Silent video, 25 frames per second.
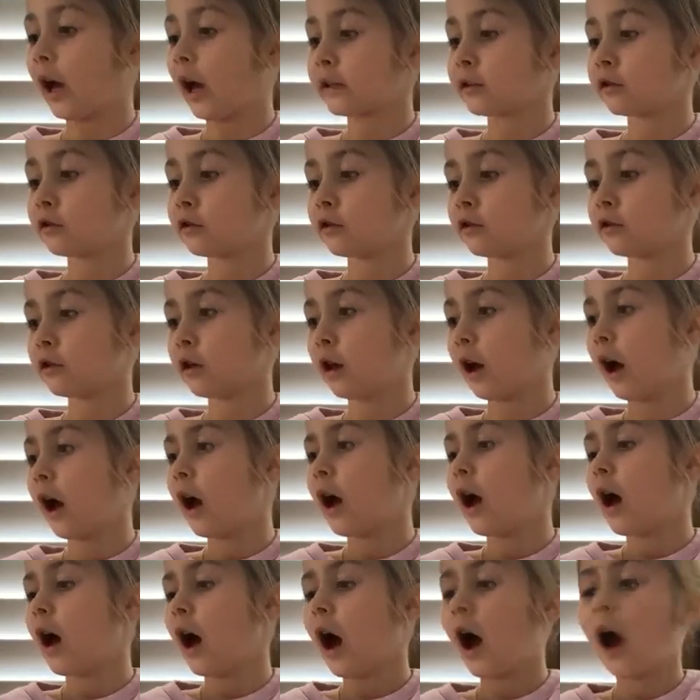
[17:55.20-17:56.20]
I can do.
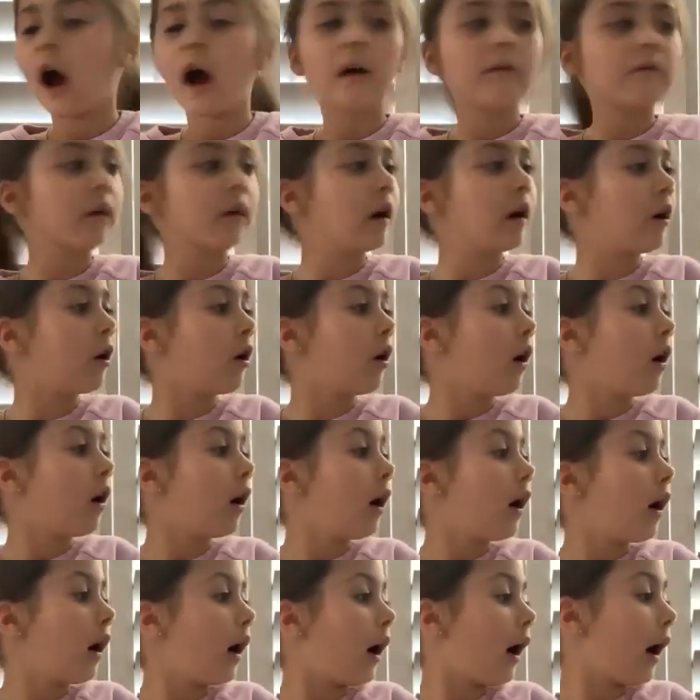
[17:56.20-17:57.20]
Well,
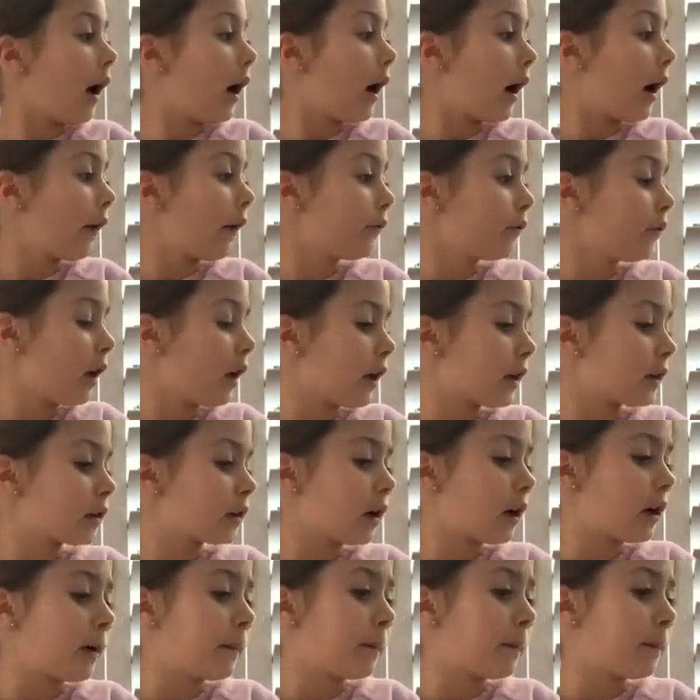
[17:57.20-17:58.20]
I have like
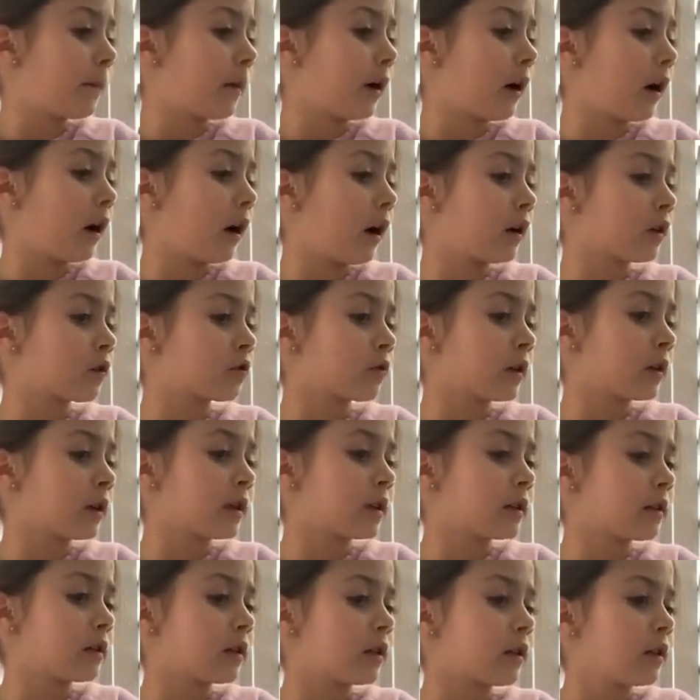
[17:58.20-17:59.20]
a
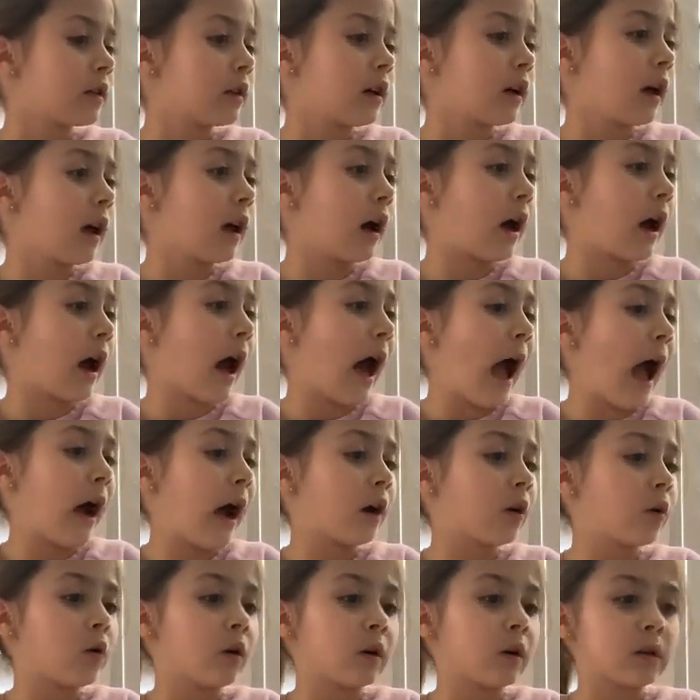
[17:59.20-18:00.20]
green
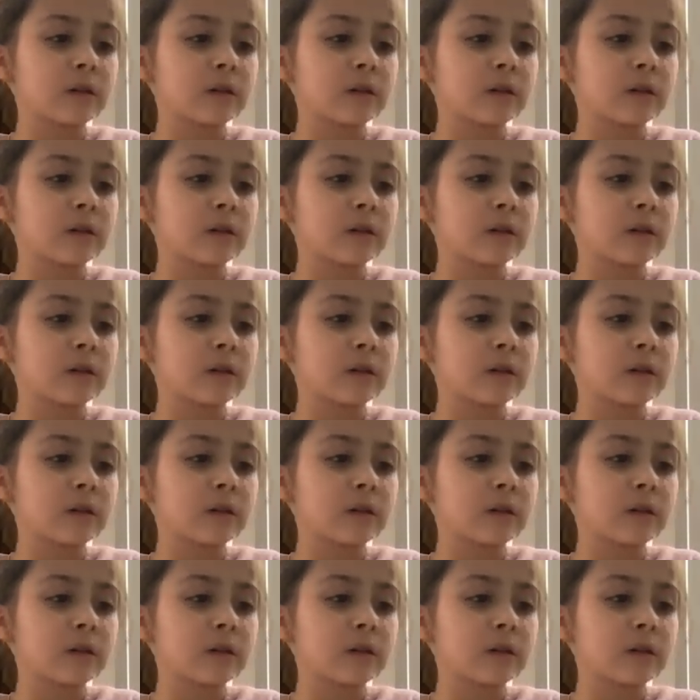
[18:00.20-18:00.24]
aqua